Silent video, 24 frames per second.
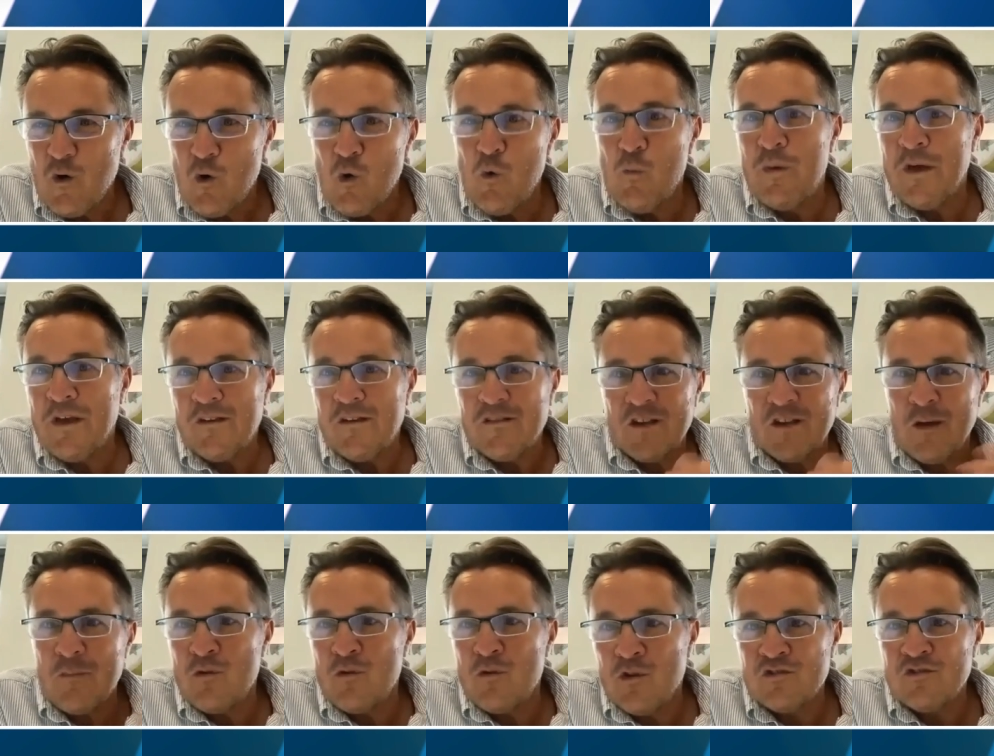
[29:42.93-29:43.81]
albeit
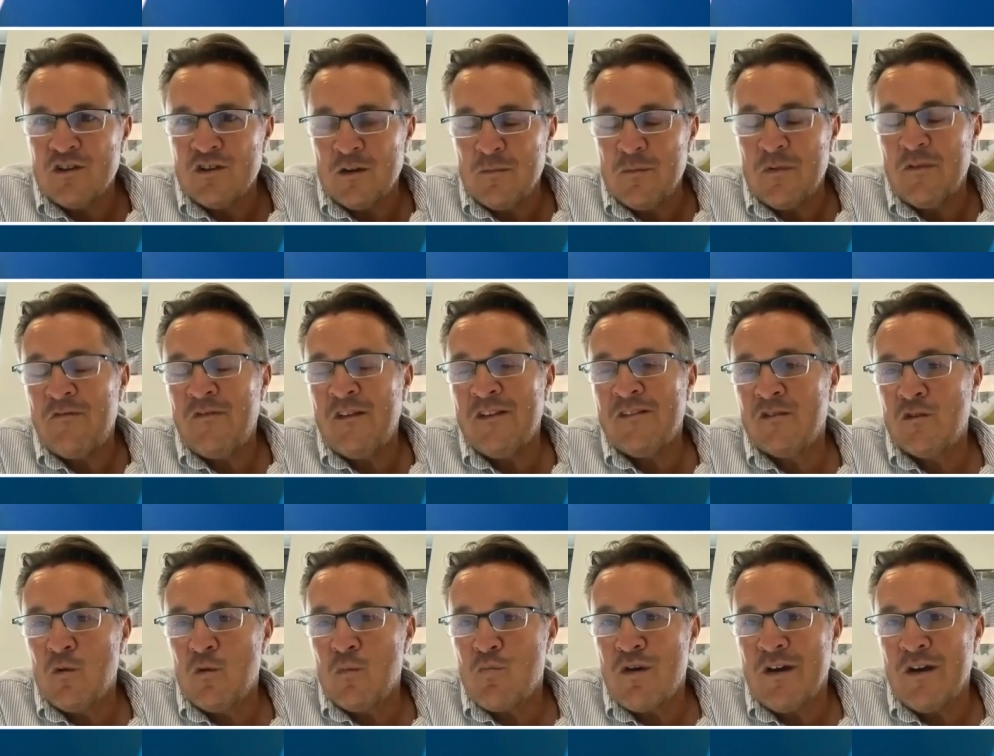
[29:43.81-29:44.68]
subcontractor but
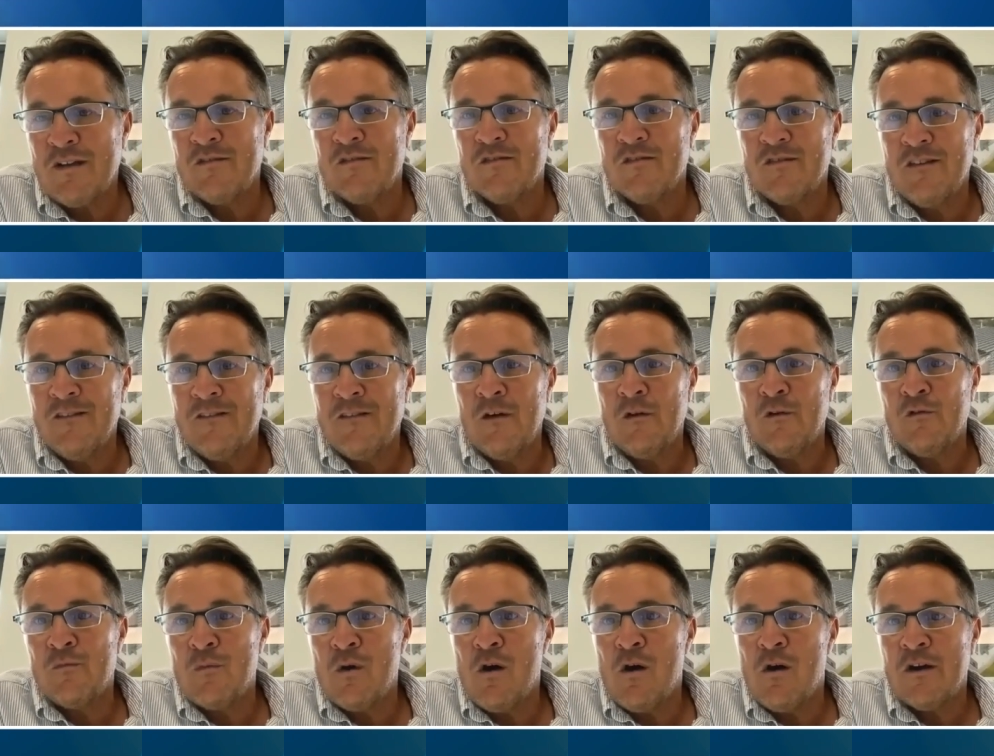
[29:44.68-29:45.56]
physical presence in
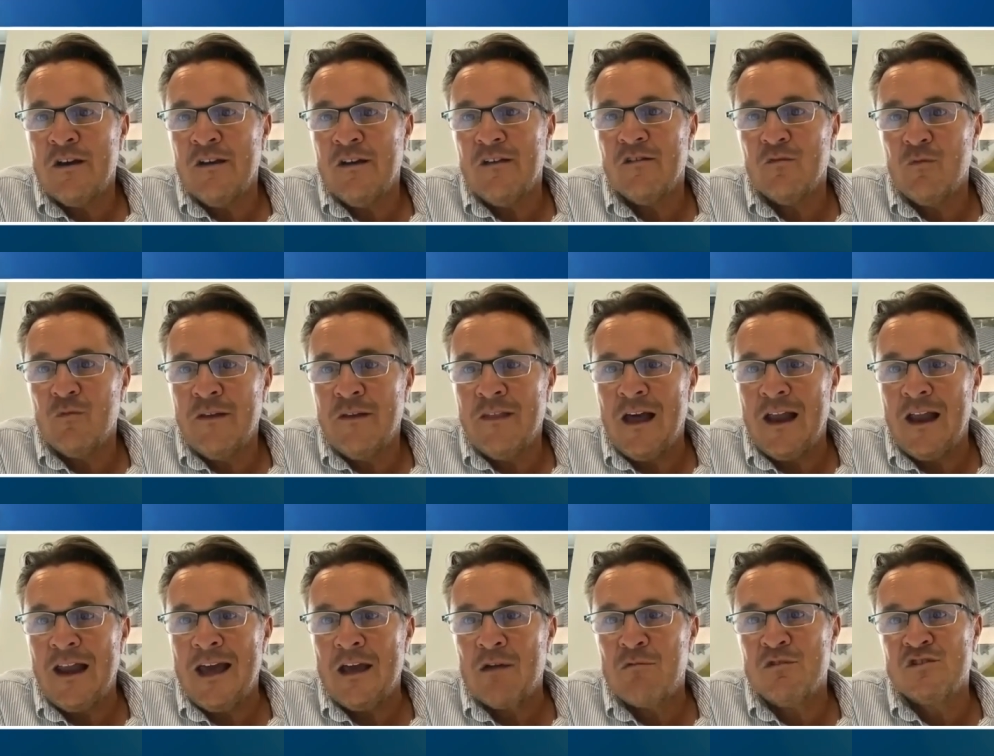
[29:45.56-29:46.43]
those markets where
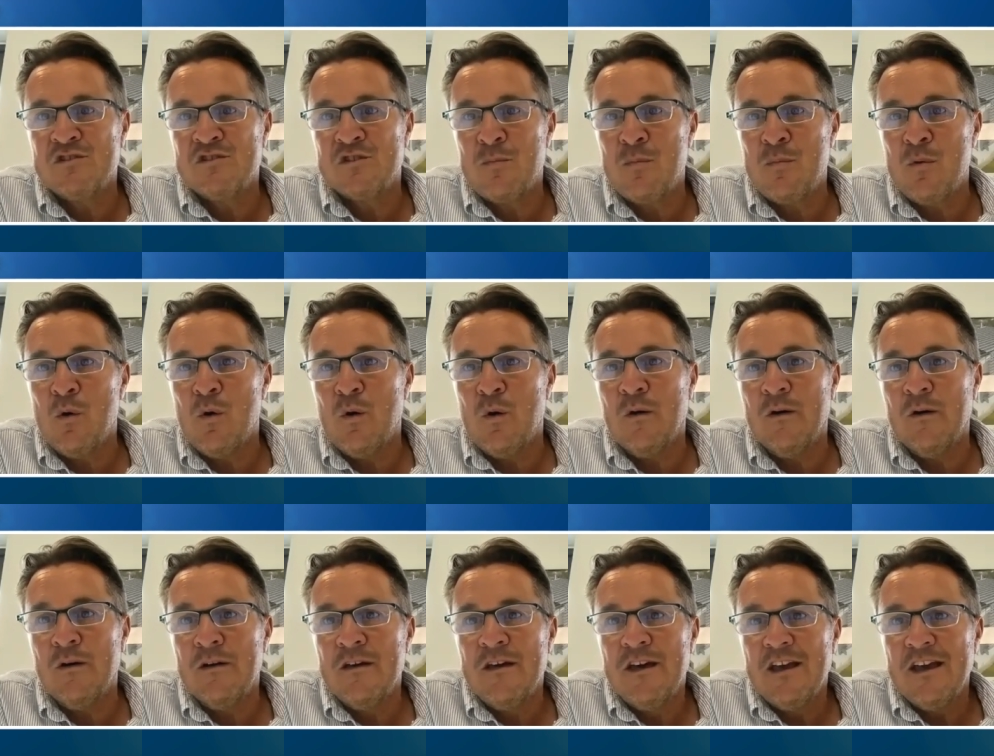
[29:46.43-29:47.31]
that language
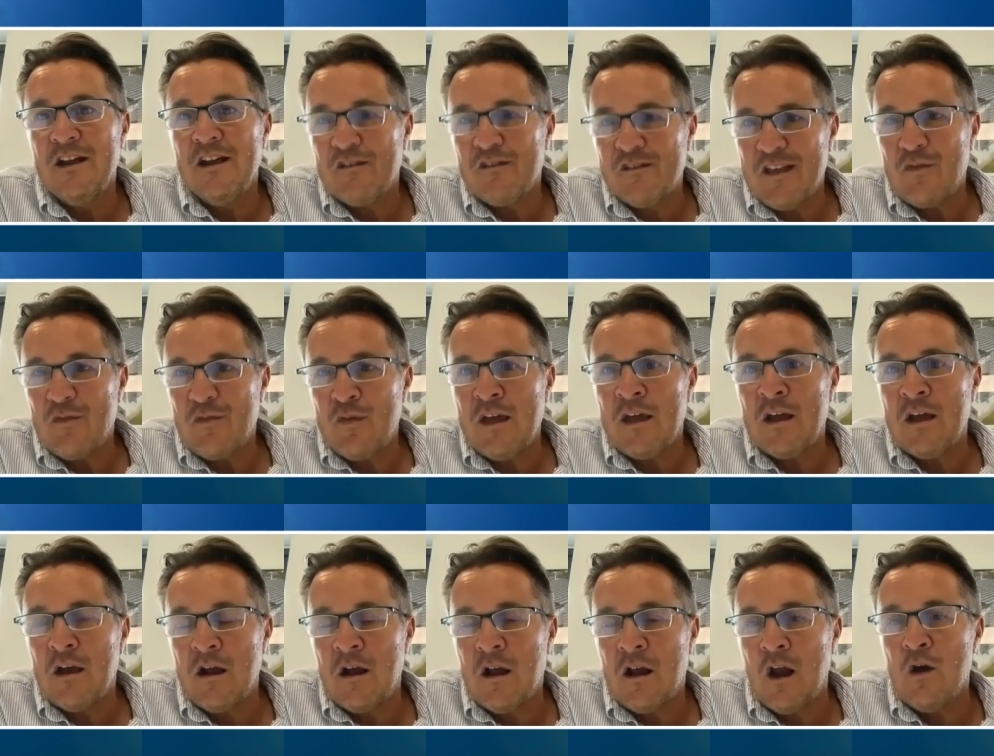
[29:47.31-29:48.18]
support you know it's that
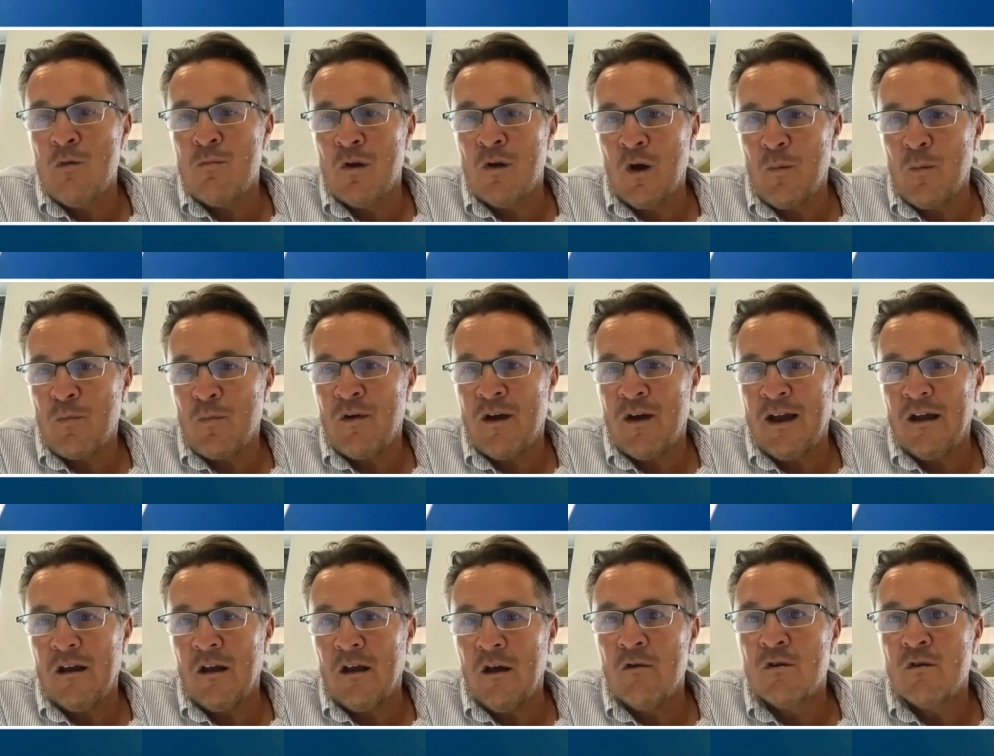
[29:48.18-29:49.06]
think global
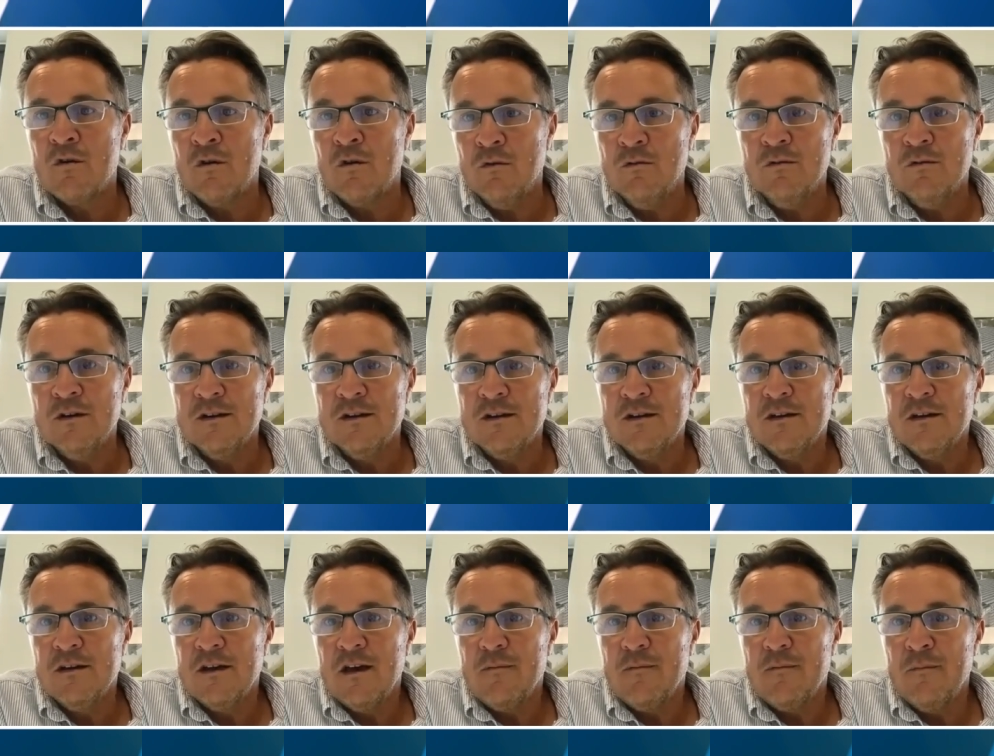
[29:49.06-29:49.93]
operate local
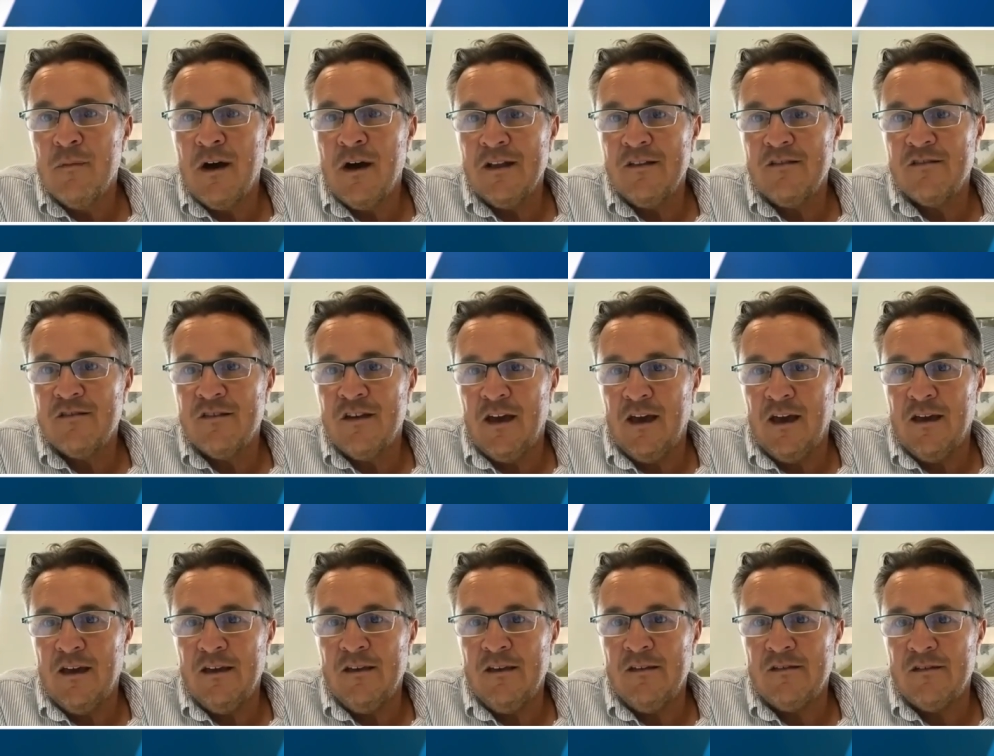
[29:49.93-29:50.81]

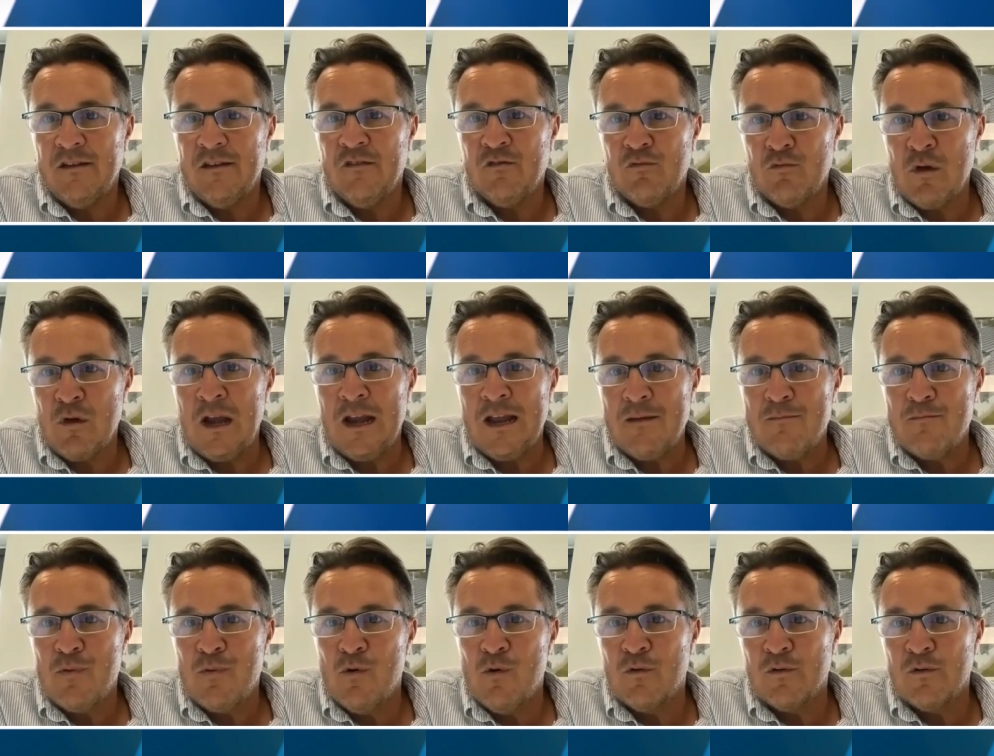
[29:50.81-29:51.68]
mindset is is really
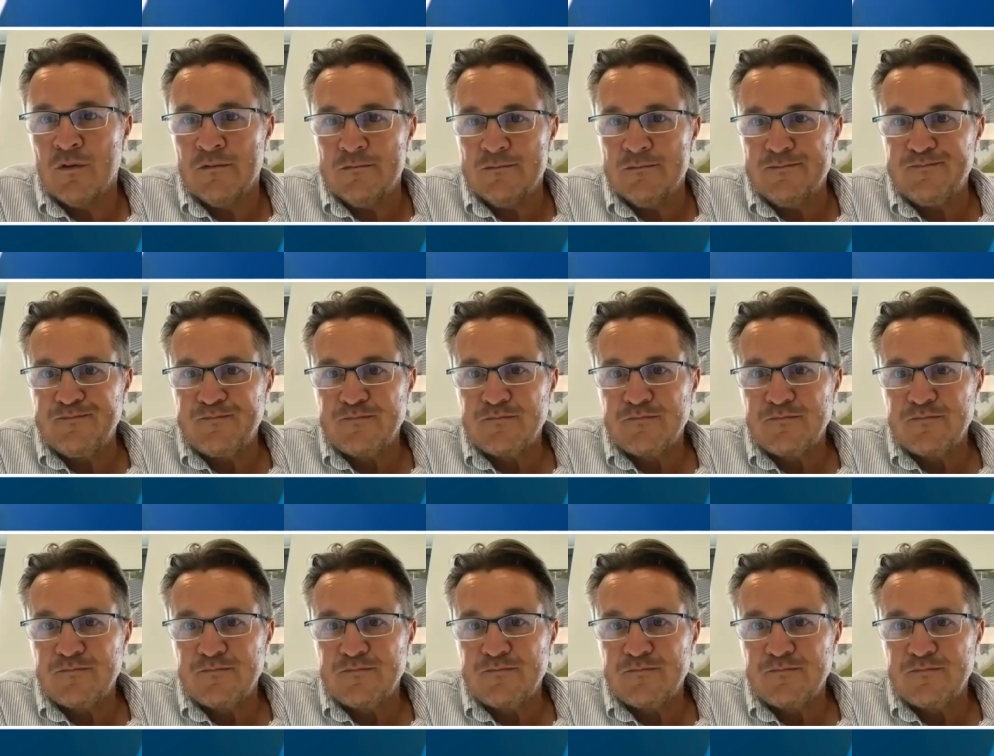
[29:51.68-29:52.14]
important